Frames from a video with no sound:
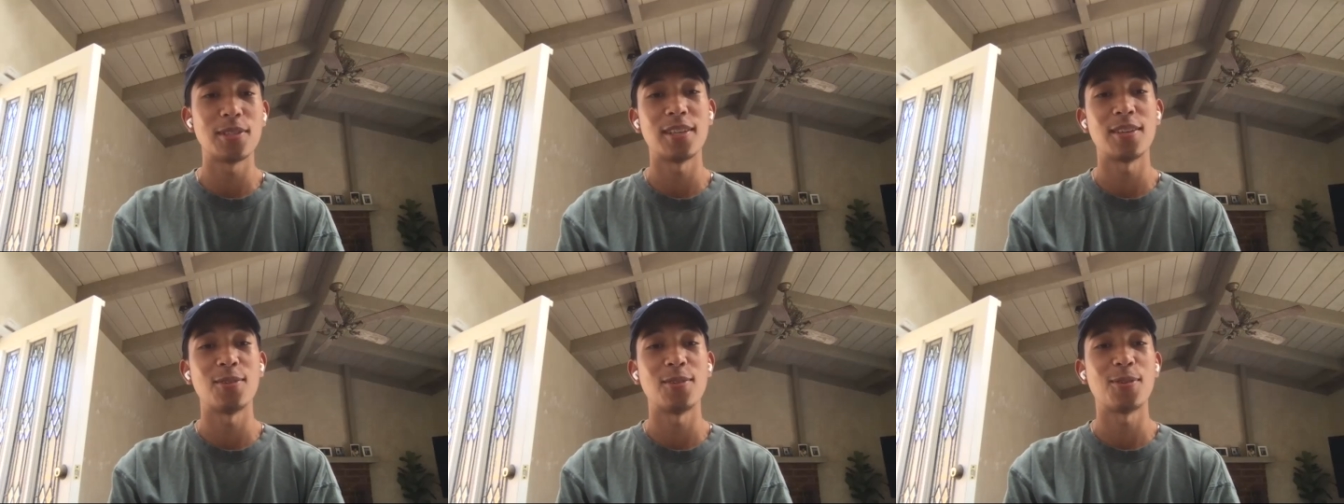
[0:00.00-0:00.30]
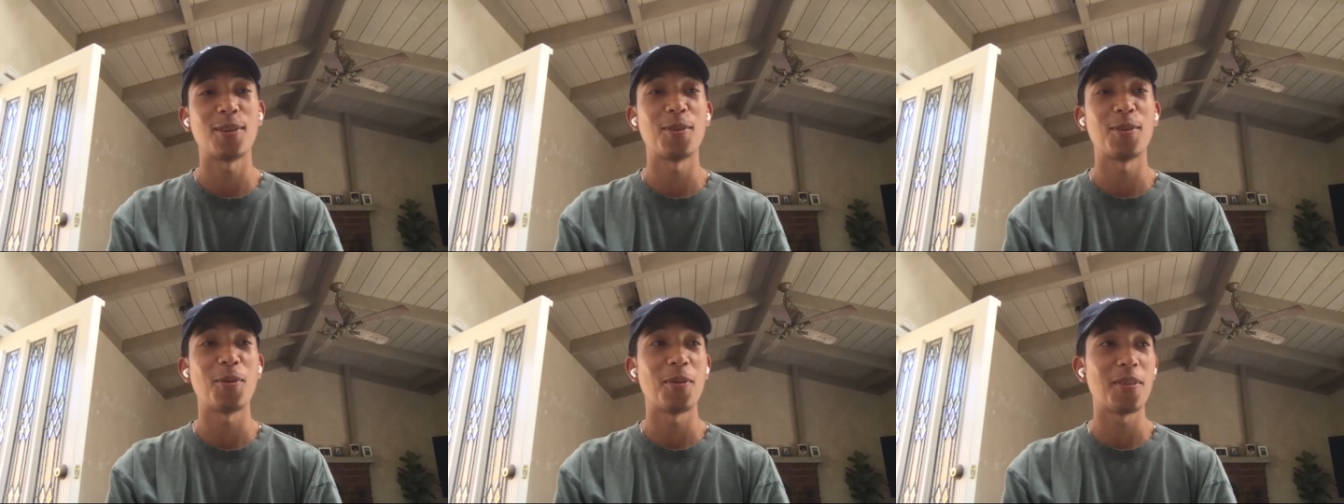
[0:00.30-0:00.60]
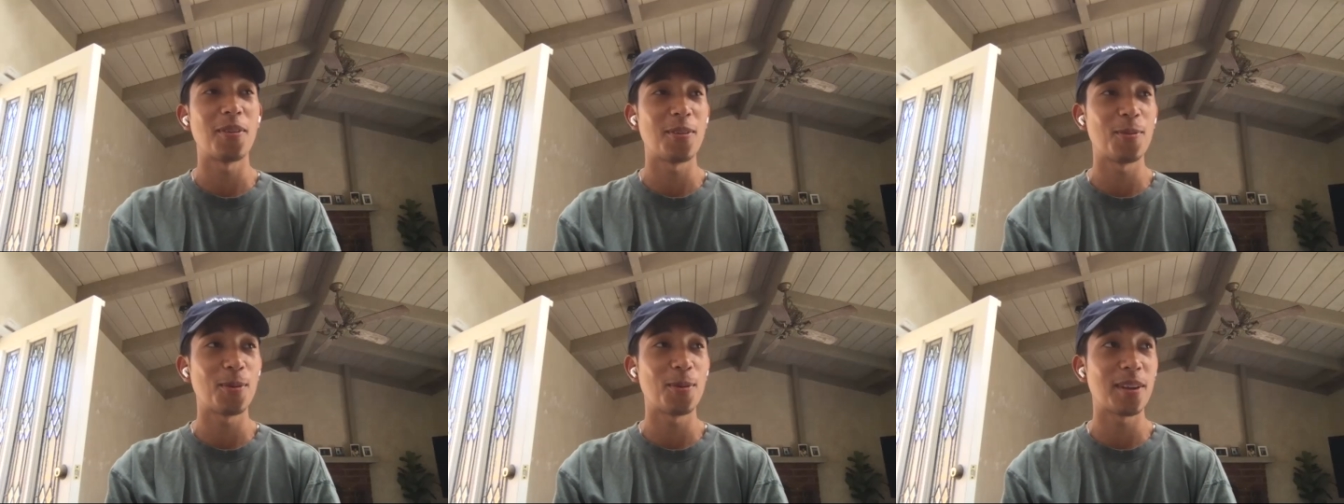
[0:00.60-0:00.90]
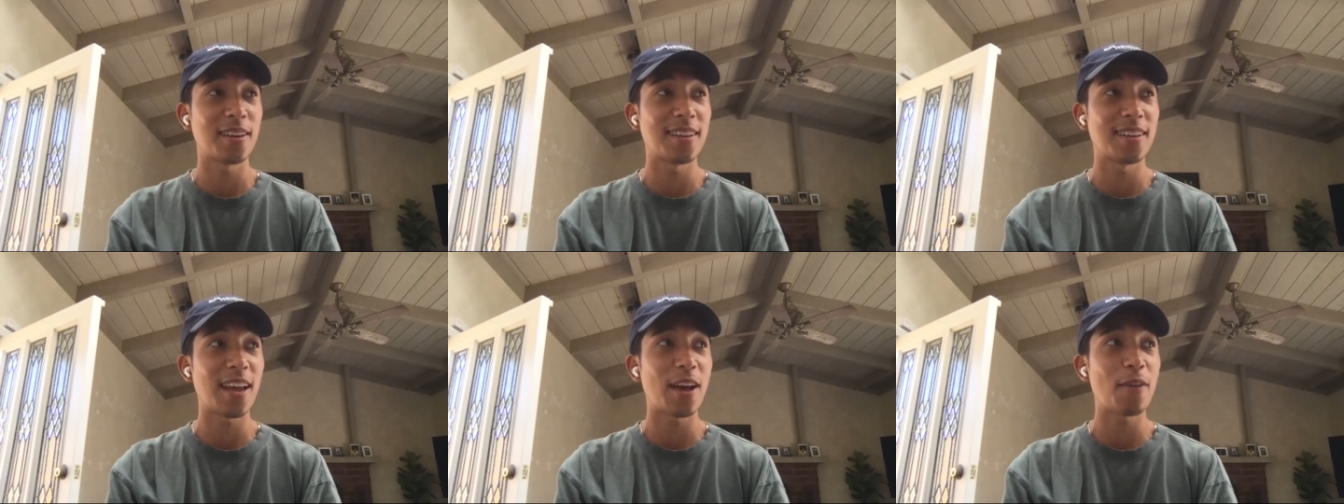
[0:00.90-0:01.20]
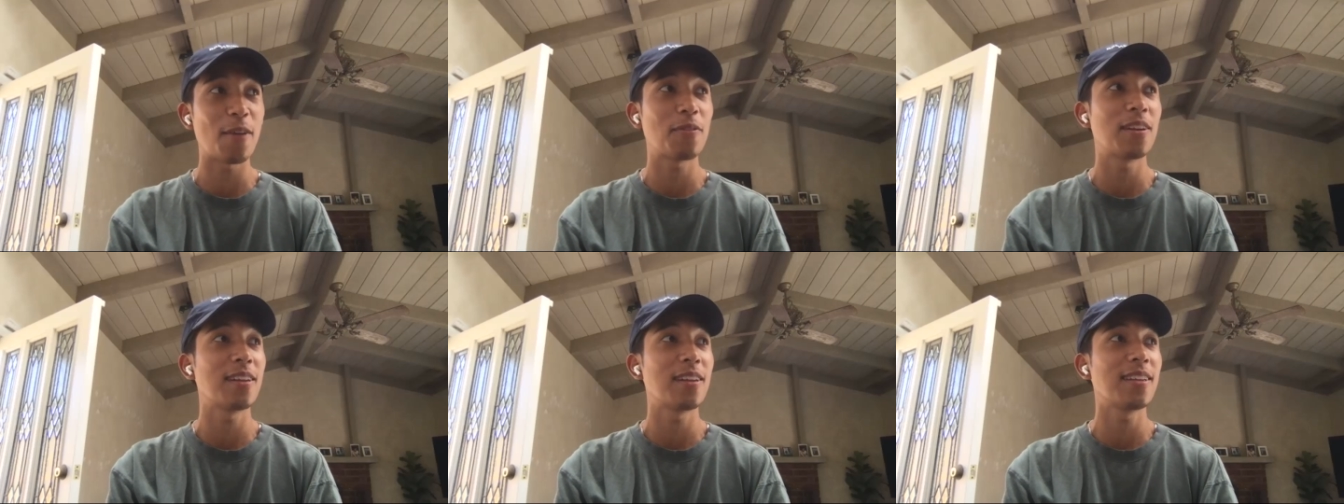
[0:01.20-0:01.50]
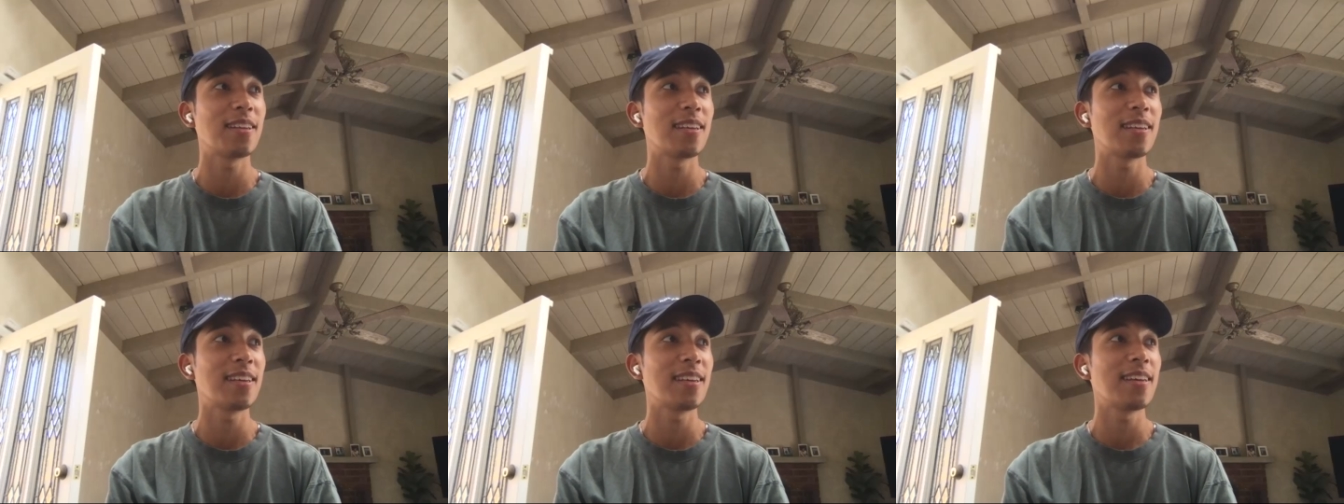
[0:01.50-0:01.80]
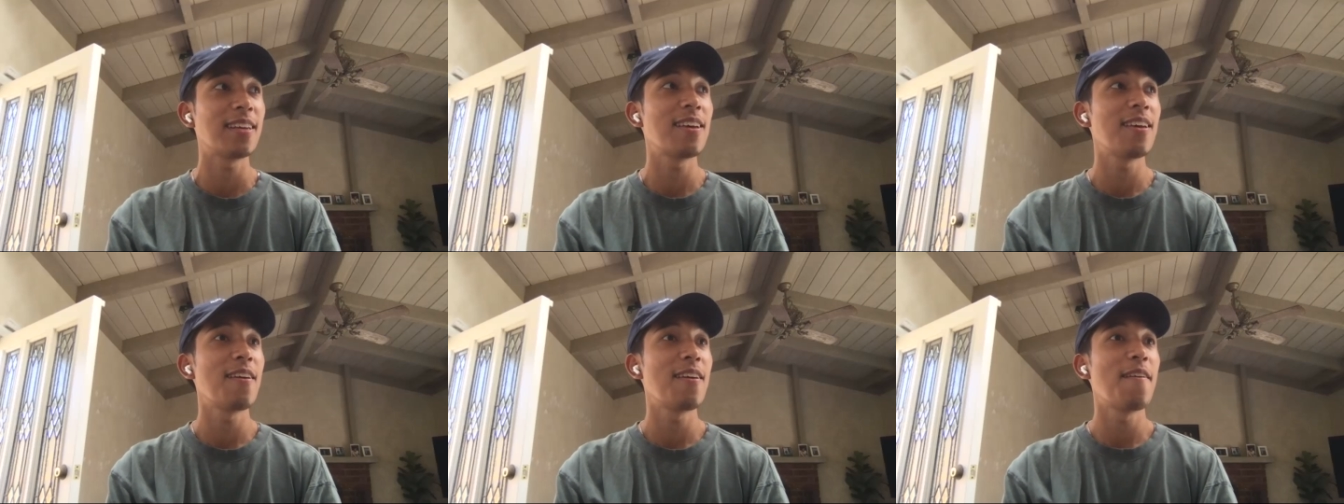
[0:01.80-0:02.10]
and you can
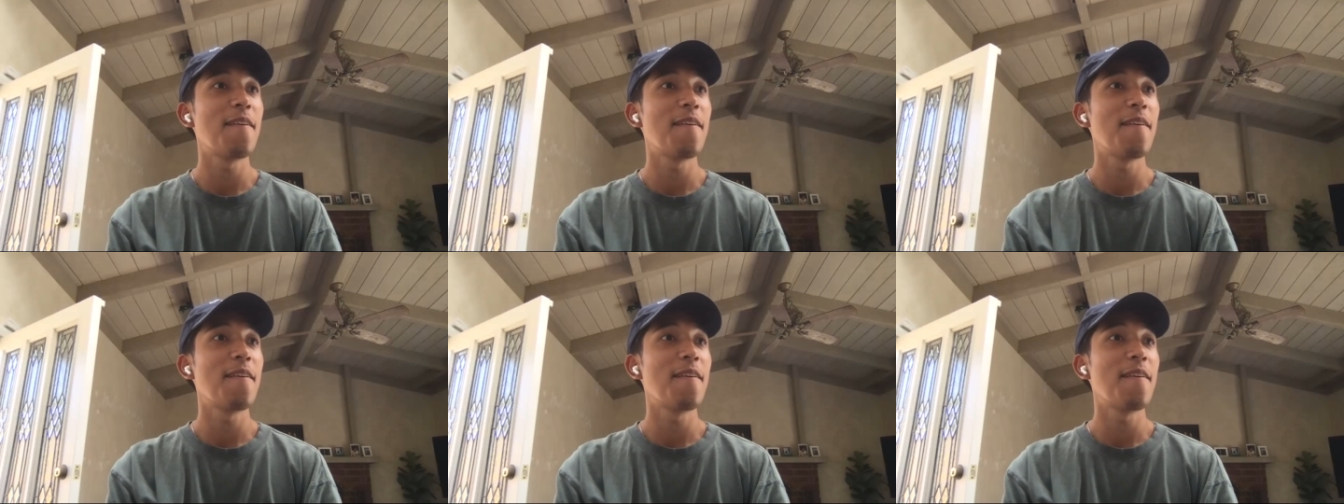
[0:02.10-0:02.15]
definitely